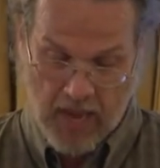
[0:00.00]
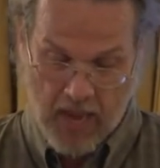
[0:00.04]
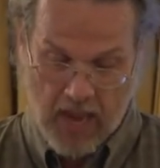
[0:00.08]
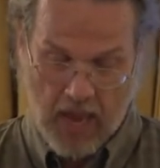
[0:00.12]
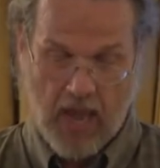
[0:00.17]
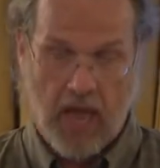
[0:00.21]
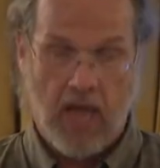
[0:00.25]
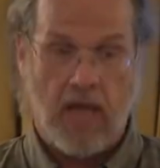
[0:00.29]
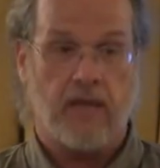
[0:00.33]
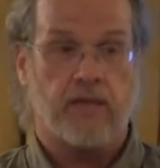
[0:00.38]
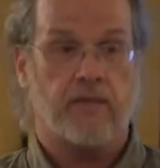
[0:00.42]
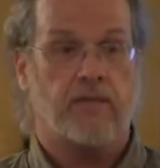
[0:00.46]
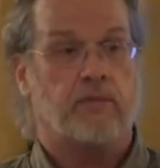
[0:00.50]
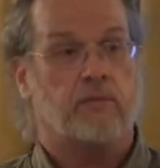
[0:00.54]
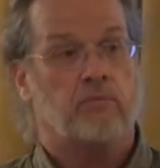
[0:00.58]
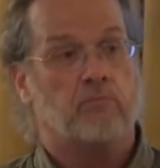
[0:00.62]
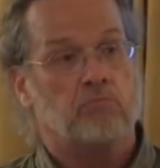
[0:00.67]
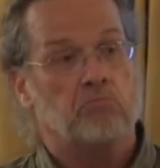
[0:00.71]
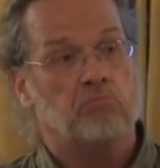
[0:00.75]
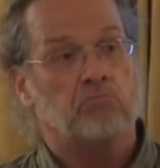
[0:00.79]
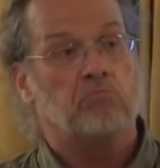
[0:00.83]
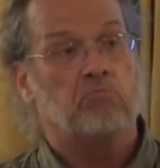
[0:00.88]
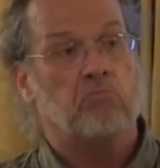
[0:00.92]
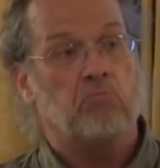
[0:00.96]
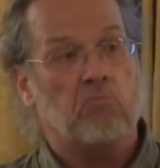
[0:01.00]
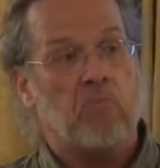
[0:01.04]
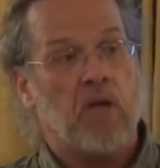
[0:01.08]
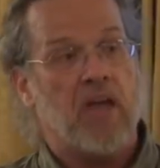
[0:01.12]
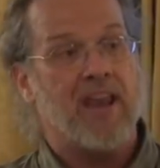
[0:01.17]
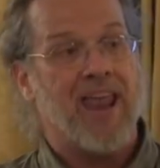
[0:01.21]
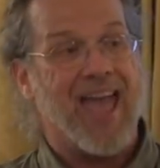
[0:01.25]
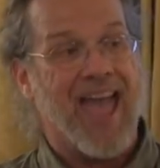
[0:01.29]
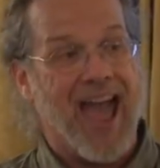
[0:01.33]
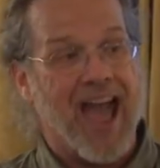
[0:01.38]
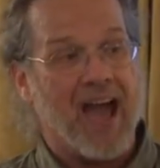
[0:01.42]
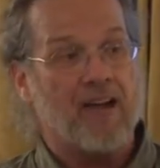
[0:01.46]
and an
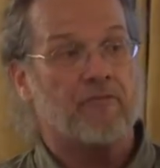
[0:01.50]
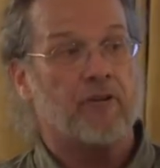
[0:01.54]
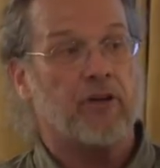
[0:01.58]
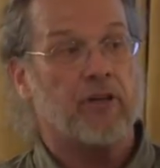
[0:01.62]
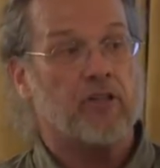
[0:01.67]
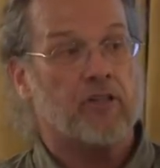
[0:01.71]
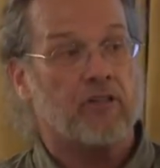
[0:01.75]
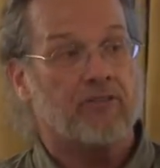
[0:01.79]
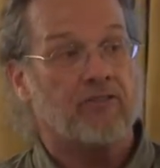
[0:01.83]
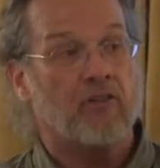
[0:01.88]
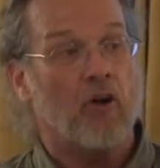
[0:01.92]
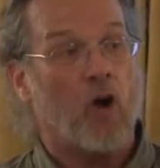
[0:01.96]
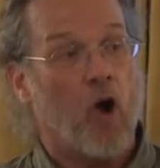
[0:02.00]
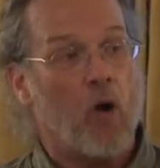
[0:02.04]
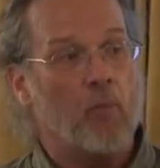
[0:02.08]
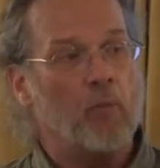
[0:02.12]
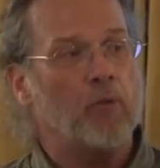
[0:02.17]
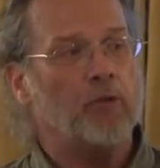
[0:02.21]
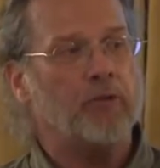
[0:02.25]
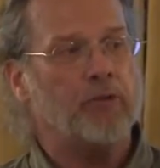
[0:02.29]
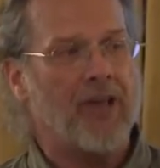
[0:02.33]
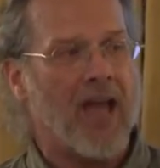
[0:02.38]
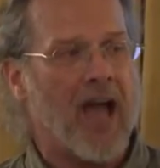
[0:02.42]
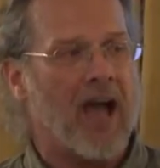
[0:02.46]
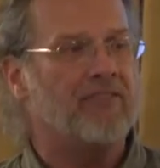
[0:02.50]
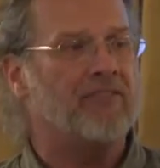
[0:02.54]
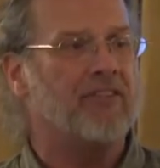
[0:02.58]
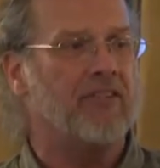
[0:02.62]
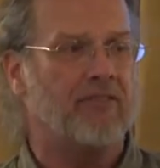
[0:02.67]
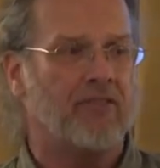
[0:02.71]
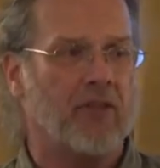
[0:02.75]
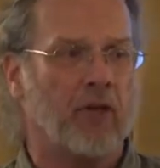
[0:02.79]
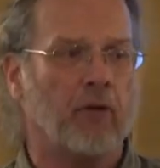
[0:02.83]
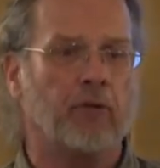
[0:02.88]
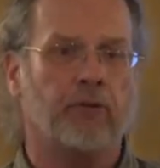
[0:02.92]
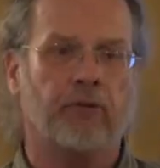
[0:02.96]
average of almost half of
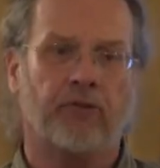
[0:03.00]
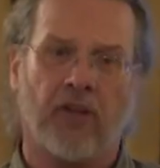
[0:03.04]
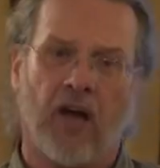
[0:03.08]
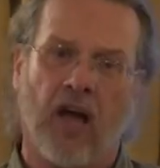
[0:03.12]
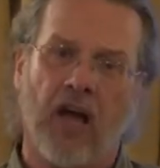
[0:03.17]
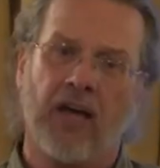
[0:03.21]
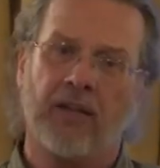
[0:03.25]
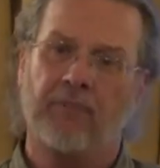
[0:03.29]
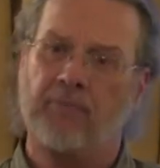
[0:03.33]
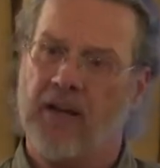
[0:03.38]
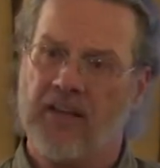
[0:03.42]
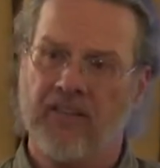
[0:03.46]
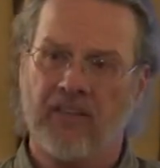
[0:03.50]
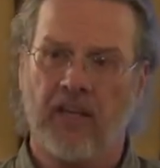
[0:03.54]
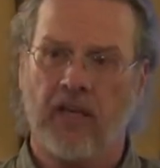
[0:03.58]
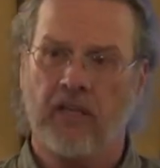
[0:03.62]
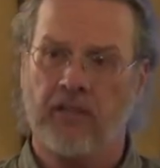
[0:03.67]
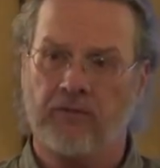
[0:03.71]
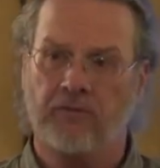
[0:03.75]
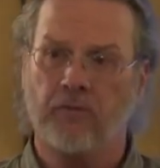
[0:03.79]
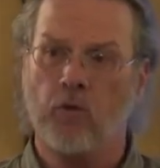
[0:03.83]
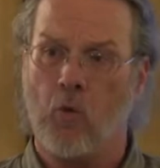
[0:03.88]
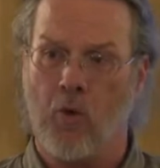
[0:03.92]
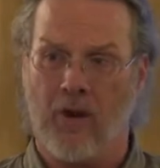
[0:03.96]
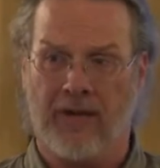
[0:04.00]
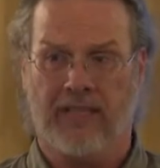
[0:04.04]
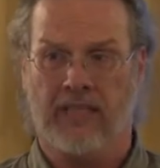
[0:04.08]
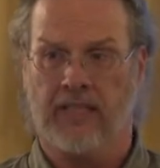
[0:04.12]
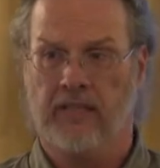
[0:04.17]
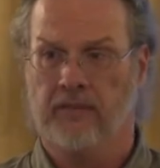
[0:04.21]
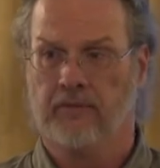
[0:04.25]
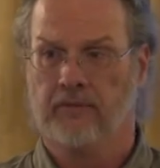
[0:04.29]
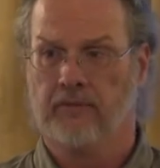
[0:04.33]
those died by the age of 20.